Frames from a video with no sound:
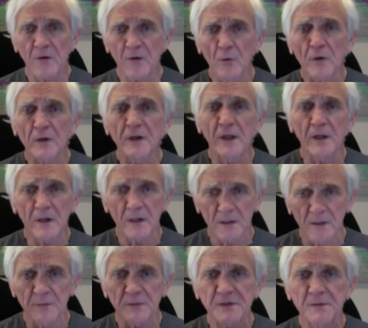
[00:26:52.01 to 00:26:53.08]
Curandera
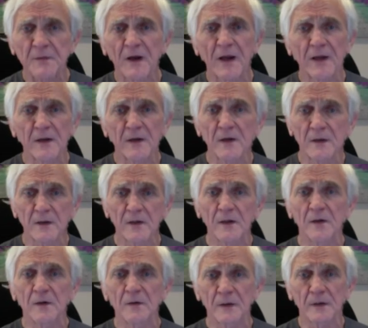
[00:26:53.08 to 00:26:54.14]
comes to mind, you
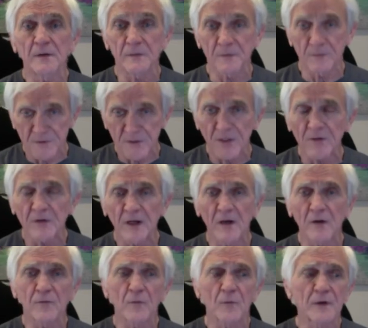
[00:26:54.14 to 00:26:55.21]
know, in Southern
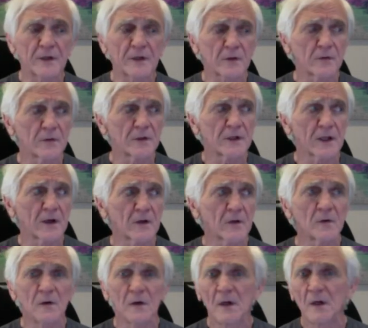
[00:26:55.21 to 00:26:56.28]
California, curandero
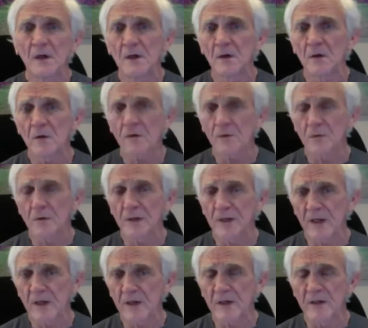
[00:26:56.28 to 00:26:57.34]
or
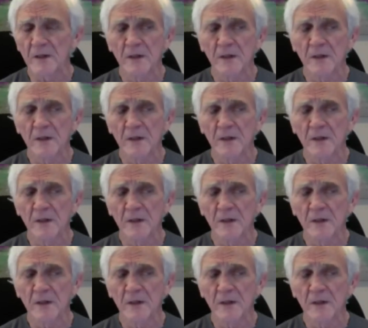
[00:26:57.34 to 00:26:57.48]
curandera.